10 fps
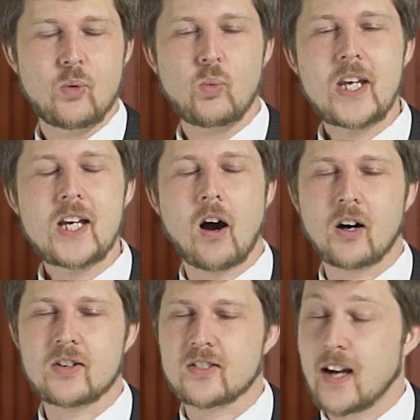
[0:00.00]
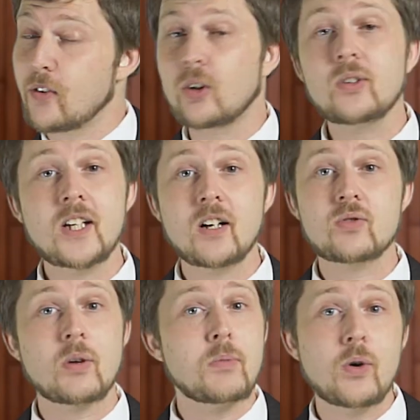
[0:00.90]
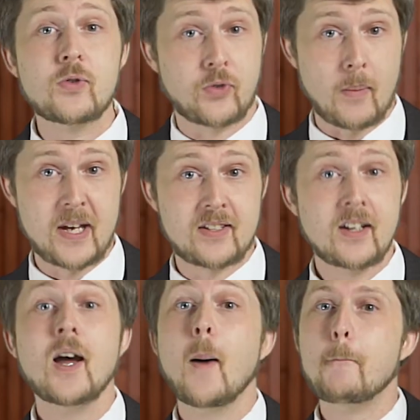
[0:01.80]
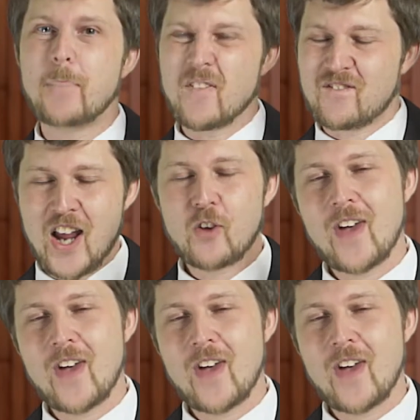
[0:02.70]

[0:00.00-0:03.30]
We are several years removed from it, but Final